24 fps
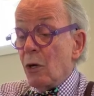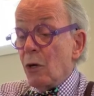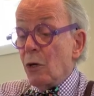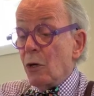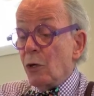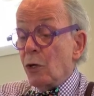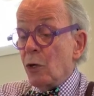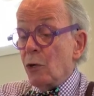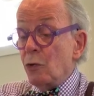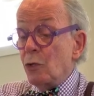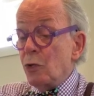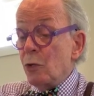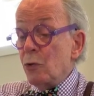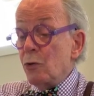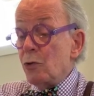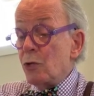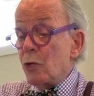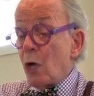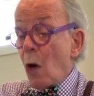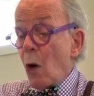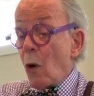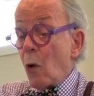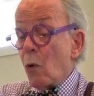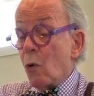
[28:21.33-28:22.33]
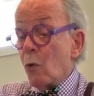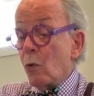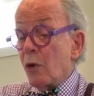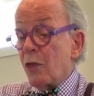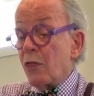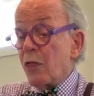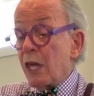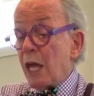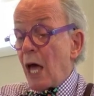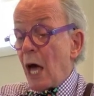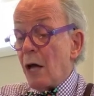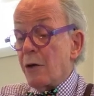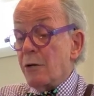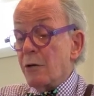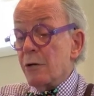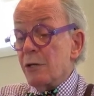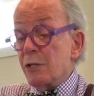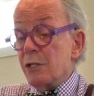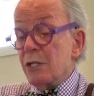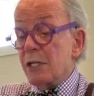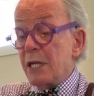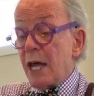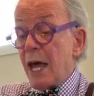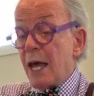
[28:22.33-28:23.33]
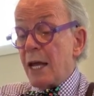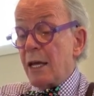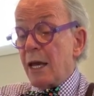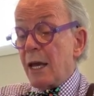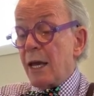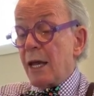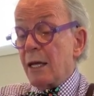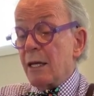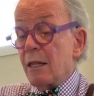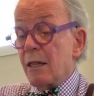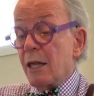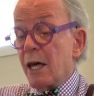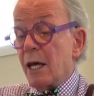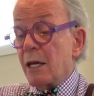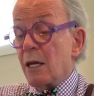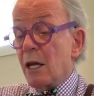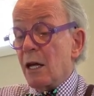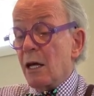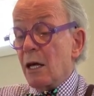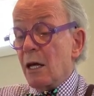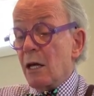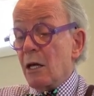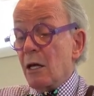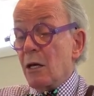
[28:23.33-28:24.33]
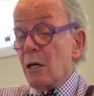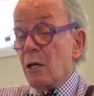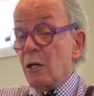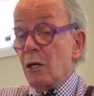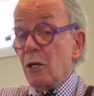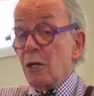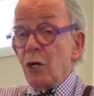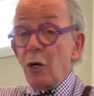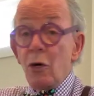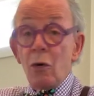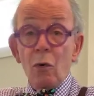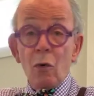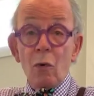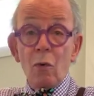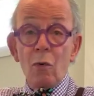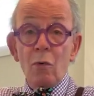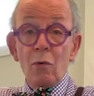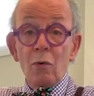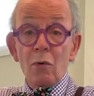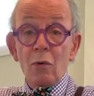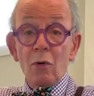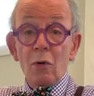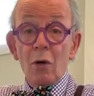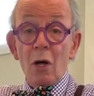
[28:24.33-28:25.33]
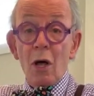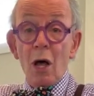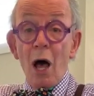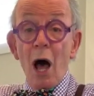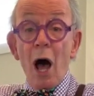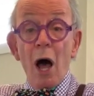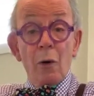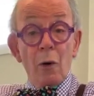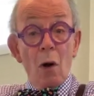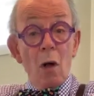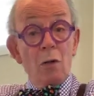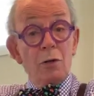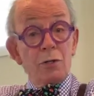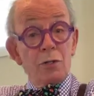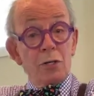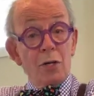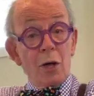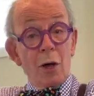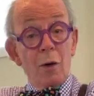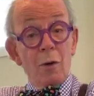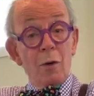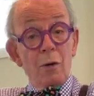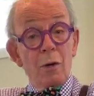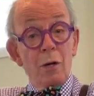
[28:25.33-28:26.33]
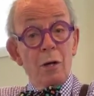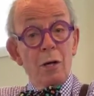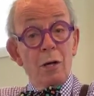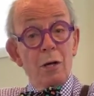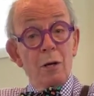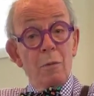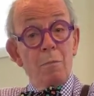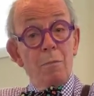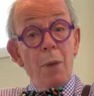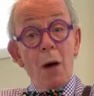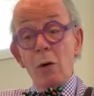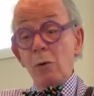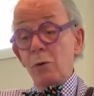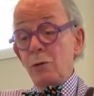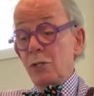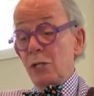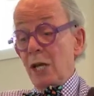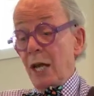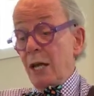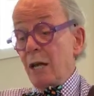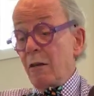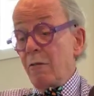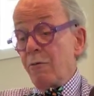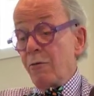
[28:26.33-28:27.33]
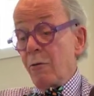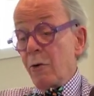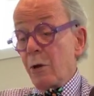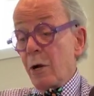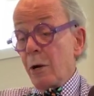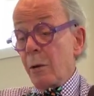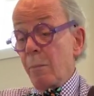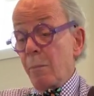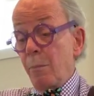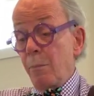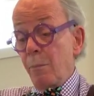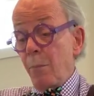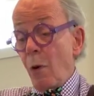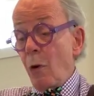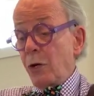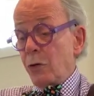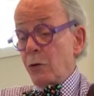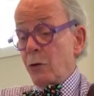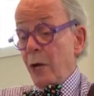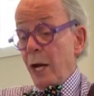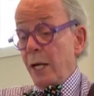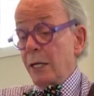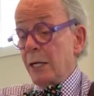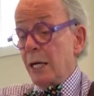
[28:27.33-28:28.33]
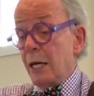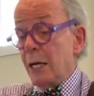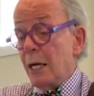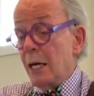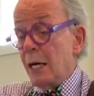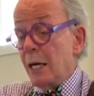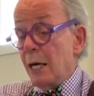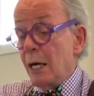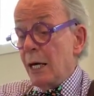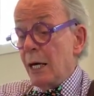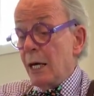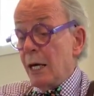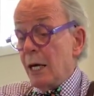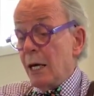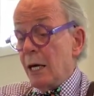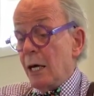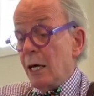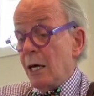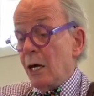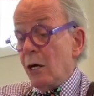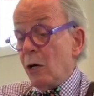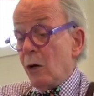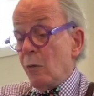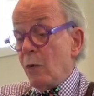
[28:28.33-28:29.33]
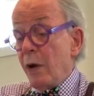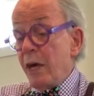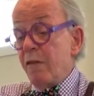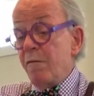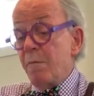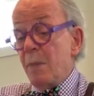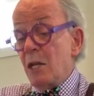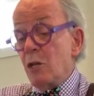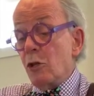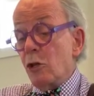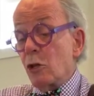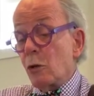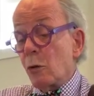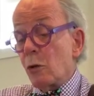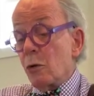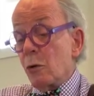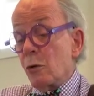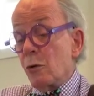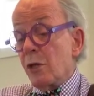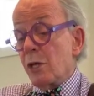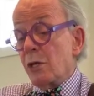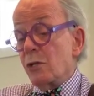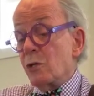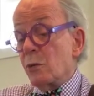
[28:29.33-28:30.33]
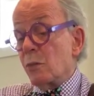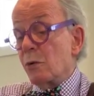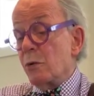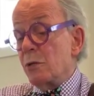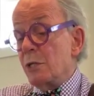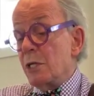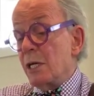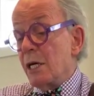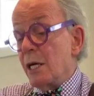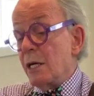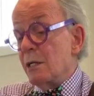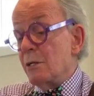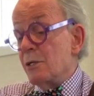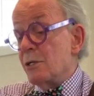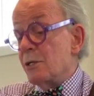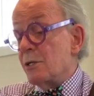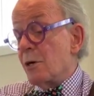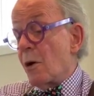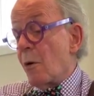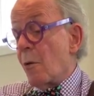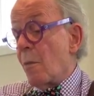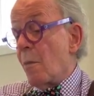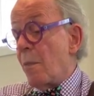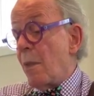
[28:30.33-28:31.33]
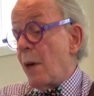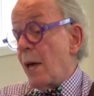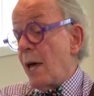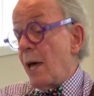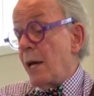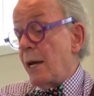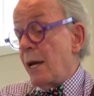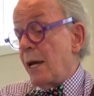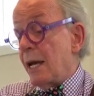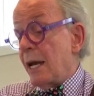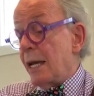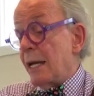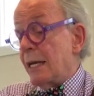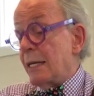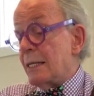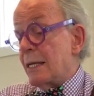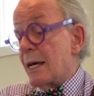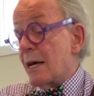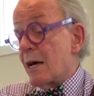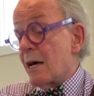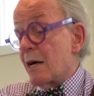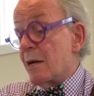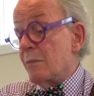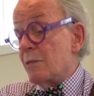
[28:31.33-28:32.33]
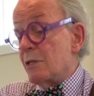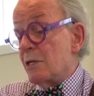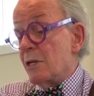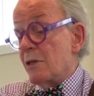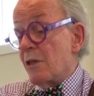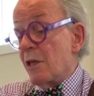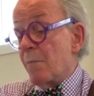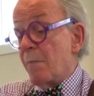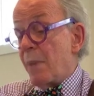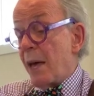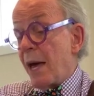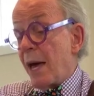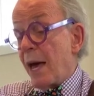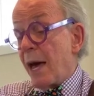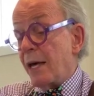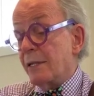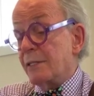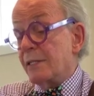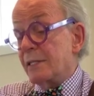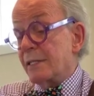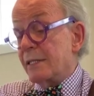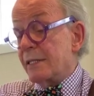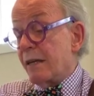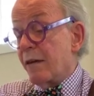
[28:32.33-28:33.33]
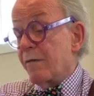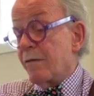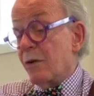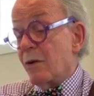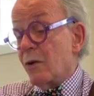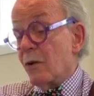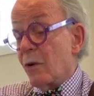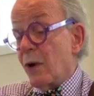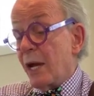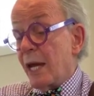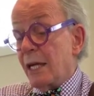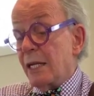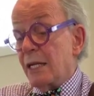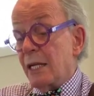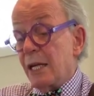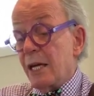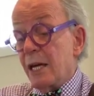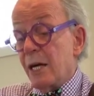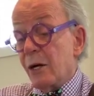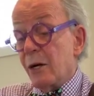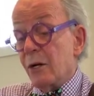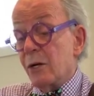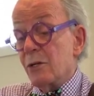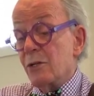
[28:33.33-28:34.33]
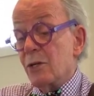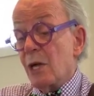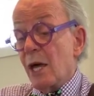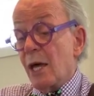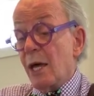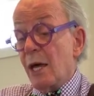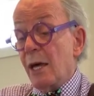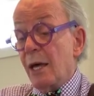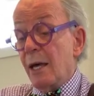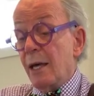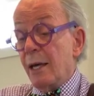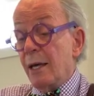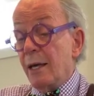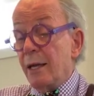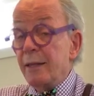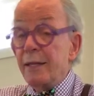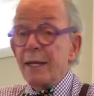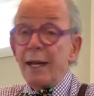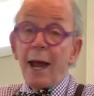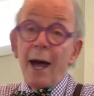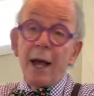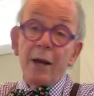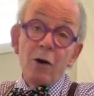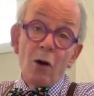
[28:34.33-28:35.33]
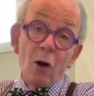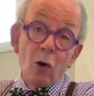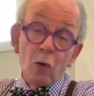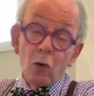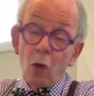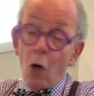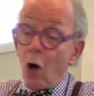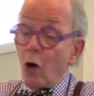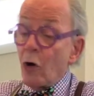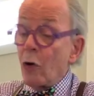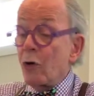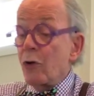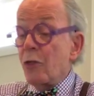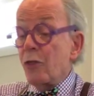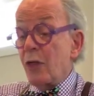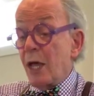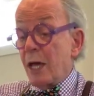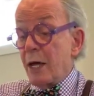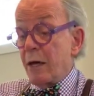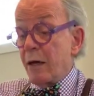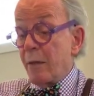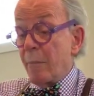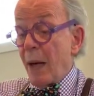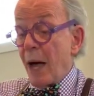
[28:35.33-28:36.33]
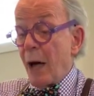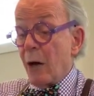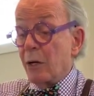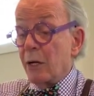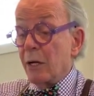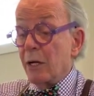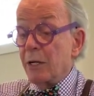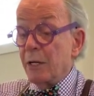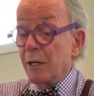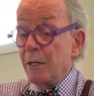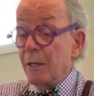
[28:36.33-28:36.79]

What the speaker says: you do so with the understanding that you are also posing for a portrait. We've been through this routine so many times in the past 7 or 8 years that I no longer think about it.